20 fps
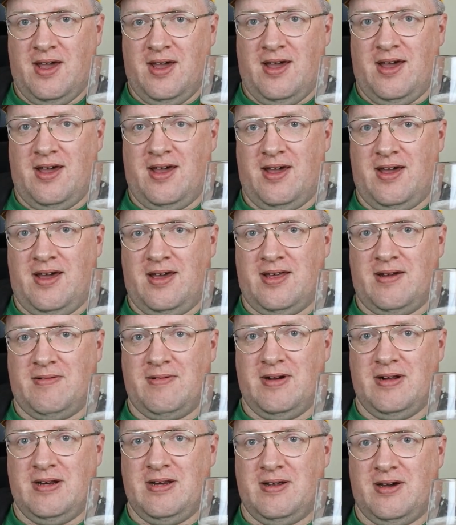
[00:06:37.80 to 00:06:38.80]
They're
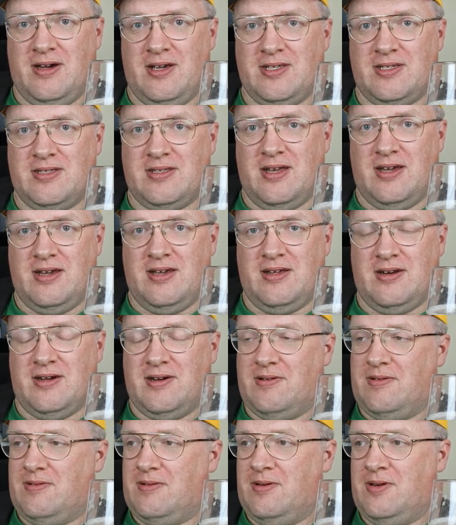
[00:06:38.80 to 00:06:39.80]
really nice, they,
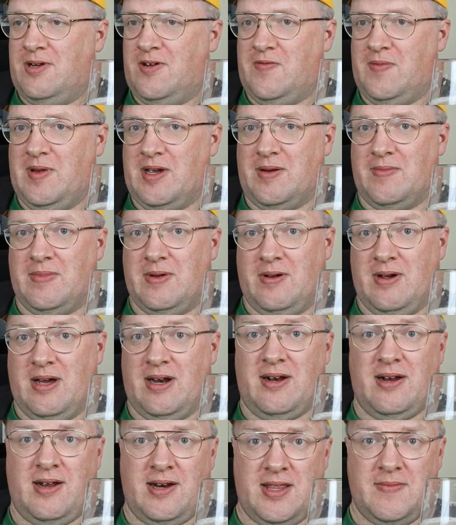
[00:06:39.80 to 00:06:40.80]
love making beer.
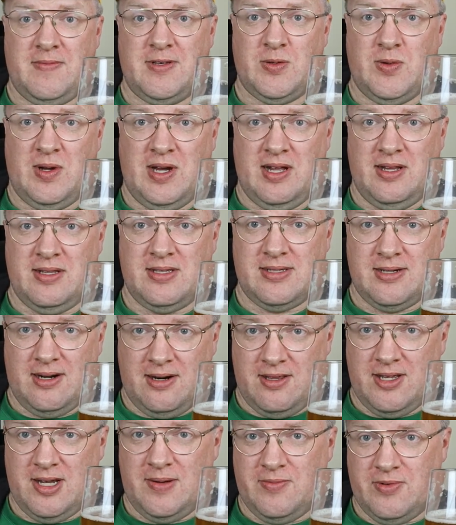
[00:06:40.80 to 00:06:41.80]
And a lot of them as well
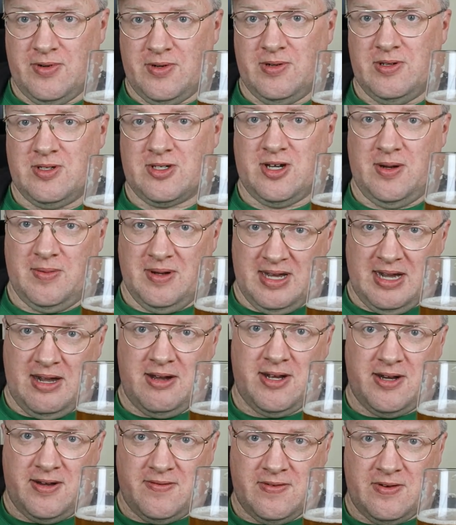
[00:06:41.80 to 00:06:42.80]
started their breweries coming
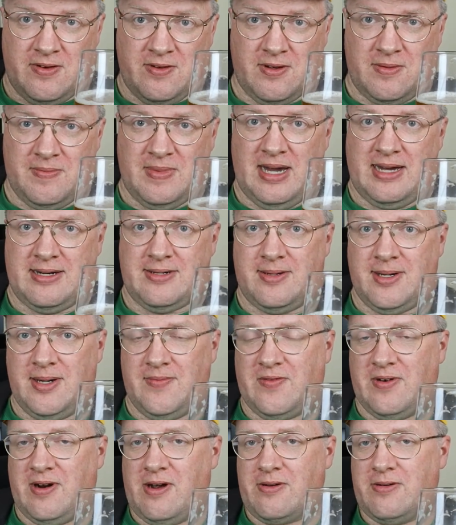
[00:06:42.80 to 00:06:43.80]
out of another bad time
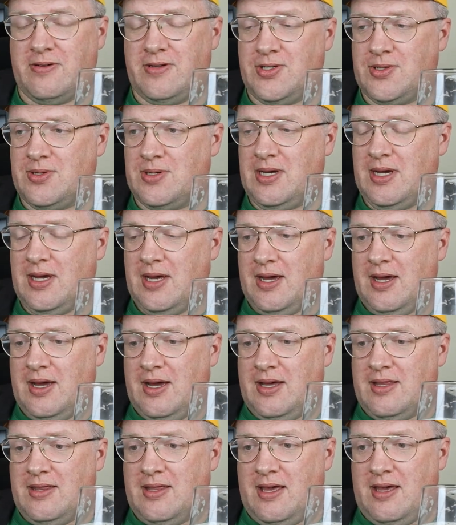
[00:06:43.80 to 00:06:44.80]
for our country.
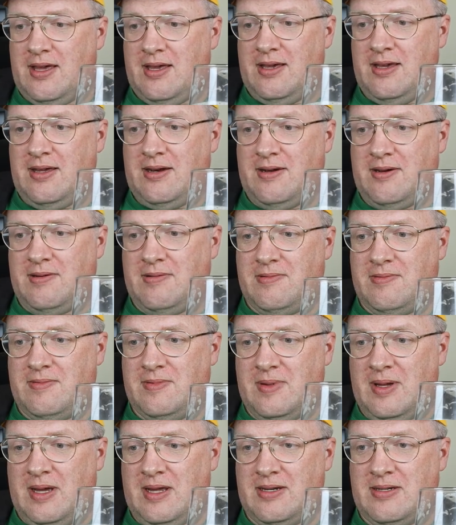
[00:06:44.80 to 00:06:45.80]

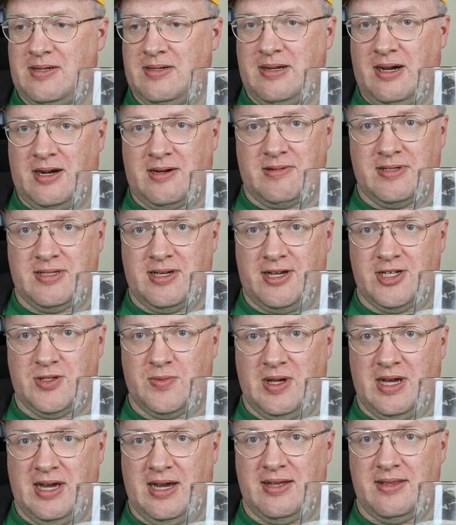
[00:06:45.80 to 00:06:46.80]
The, dark recession
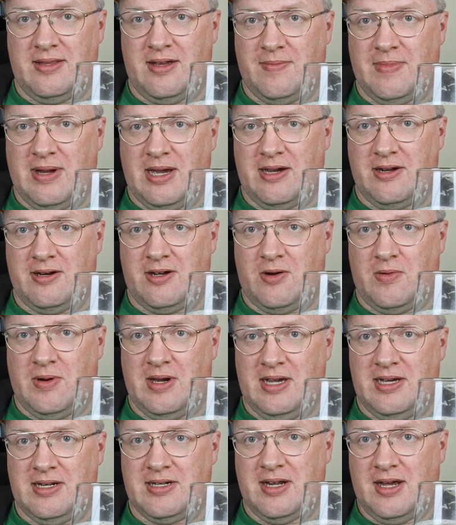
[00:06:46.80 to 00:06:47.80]
we had there back in
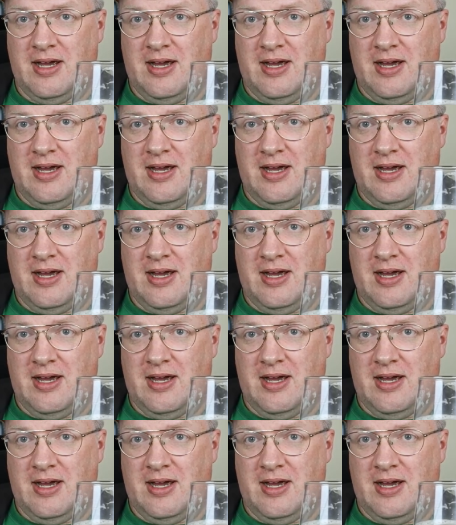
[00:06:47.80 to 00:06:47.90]
'08